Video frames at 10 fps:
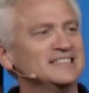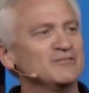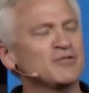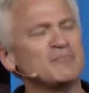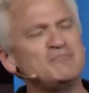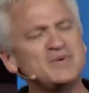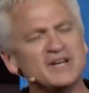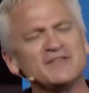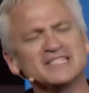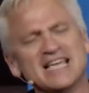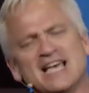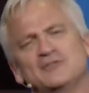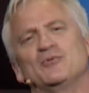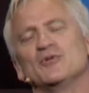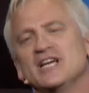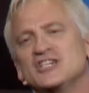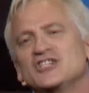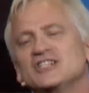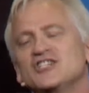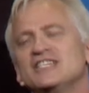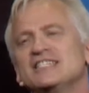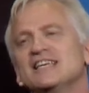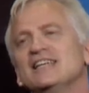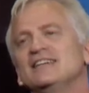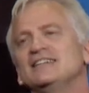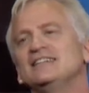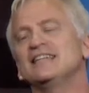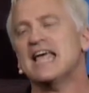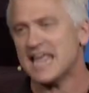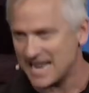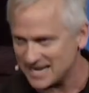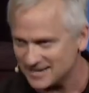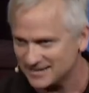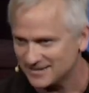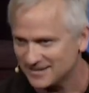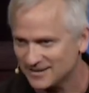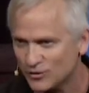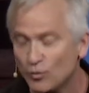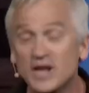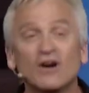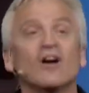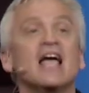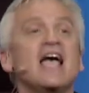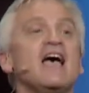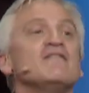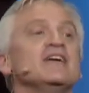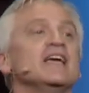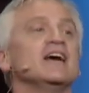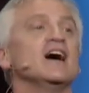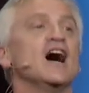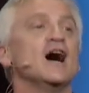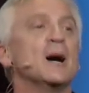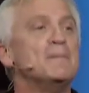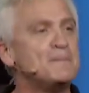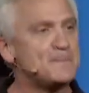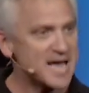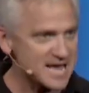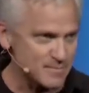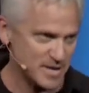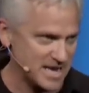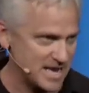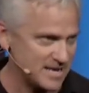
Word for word: With a bit of exasperation, she said, Dan, we are having a baby.